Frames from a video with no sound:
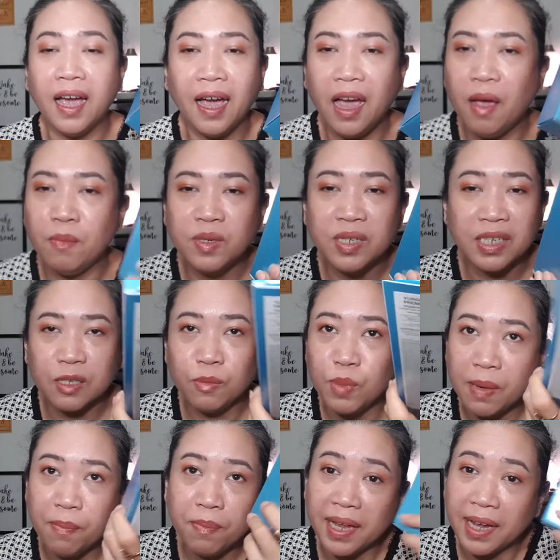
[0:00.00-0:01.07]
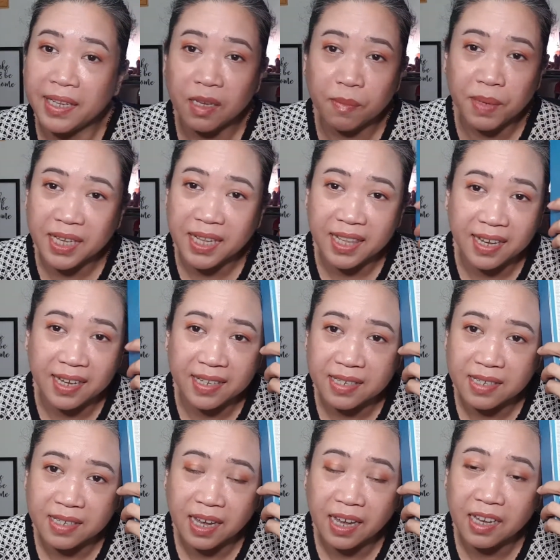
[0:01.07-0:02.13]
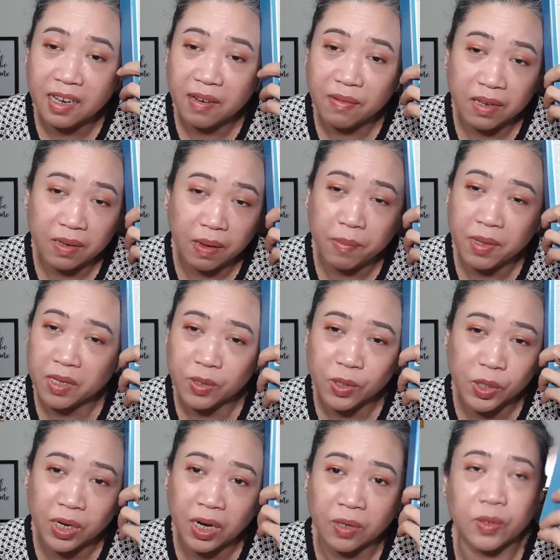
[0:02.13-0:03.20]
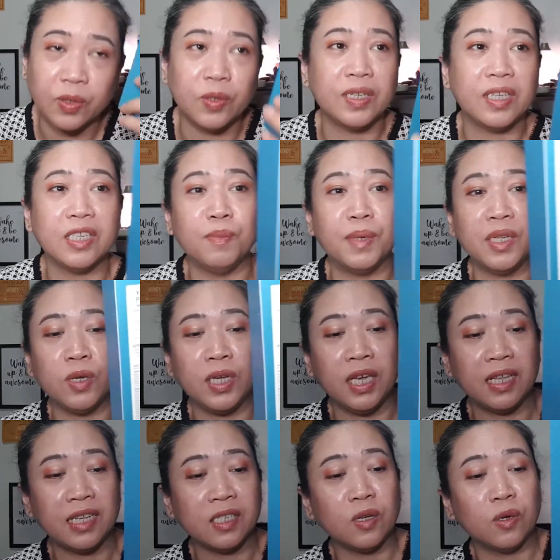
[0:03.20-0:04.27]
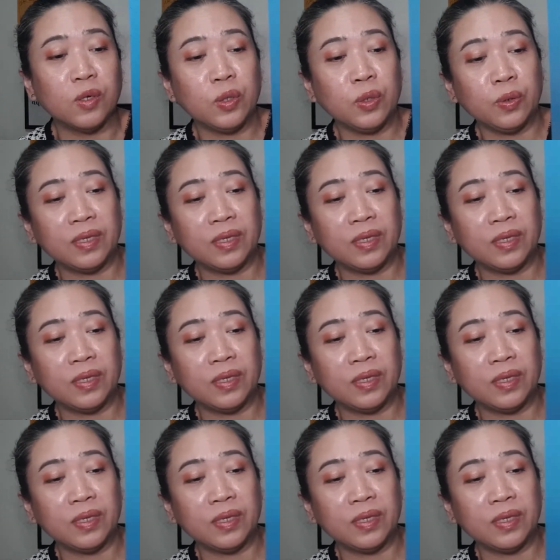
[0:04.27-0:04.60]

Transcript: I'm just being blinded by the lights. I'm not so sure how to do this, but okay, let's go through